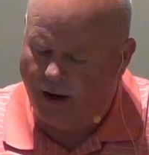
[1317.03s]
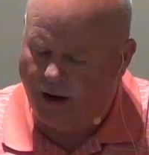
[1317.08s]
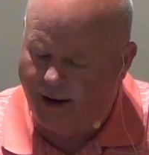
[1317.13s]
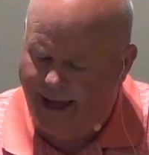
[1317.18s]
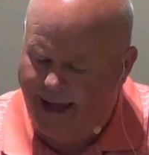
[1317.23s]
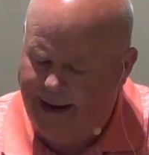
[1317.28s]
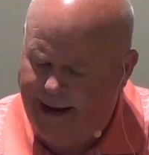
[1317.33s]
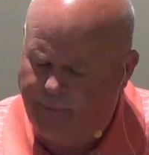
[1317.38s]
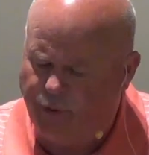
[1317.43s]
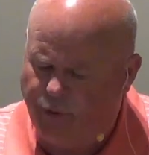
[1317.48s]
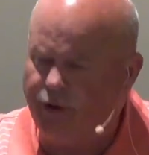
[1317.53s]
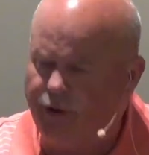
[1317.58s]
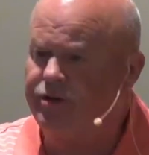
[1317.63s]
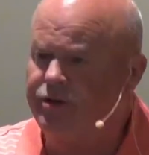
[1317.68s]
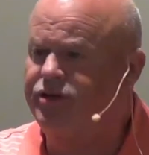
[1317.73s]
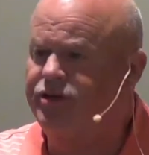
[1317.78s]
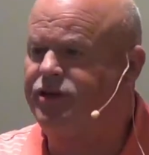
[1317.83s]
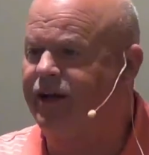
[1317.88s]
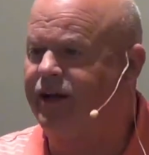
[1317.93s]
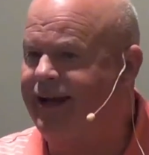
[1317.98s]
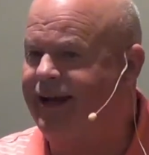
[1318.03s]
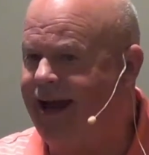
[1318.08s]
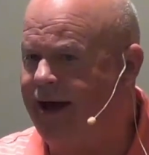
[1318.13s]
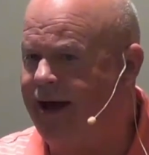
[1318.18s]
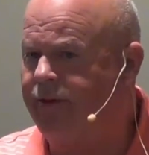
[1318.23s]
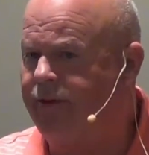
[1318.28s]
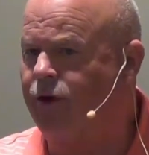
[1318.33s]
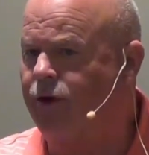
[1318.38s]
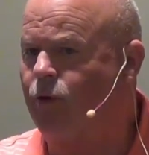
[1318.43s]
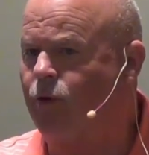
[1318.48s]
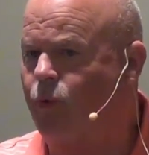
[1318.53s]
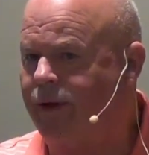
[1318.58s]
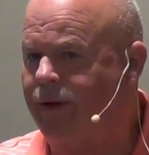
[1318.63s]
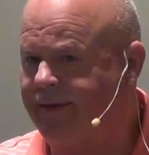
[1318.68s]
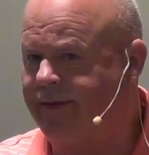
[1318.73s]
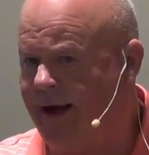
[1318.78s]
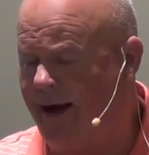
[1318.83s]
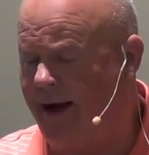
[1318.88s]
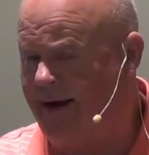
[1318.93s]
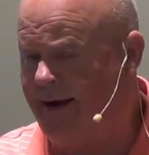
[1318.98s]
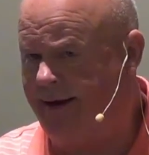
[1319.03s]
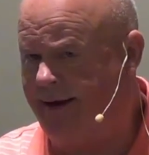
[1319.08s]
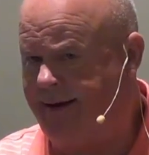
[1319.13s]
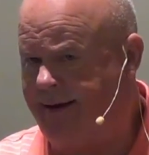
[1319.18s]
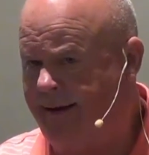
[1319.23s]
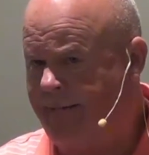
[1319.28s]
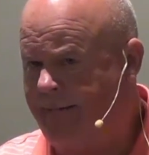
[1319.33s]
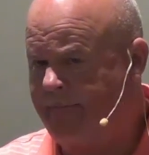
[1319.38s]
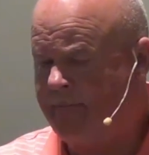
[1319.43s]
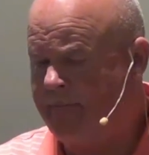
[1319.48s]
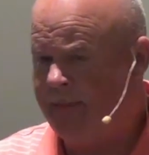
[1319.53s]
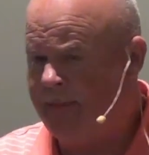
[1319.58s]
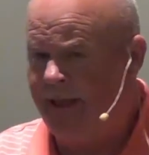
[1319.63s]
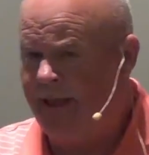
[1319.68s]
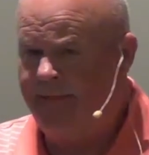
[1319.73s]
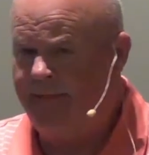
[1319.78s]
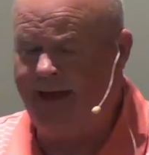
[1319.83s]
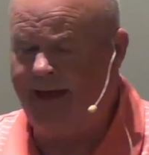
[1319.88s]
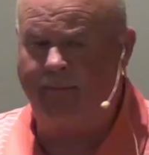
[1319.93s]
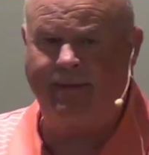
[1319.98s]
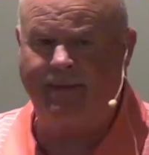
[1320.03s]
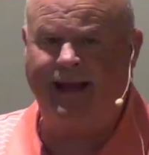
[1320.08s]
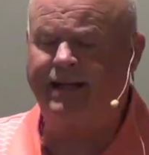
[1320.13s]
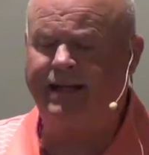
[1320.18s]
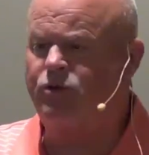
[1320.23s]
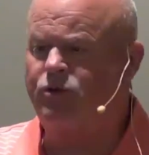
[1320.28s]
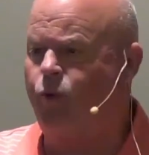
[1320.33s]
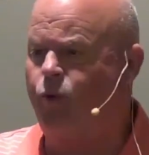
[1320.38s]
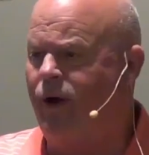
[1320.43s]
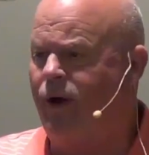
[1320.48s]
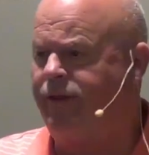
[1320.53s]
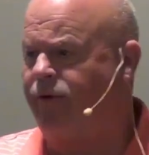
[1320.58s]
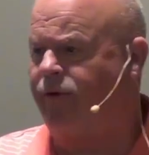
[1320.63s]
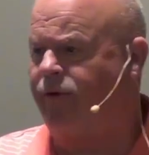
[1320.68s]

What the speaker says: are laborers together with God. That means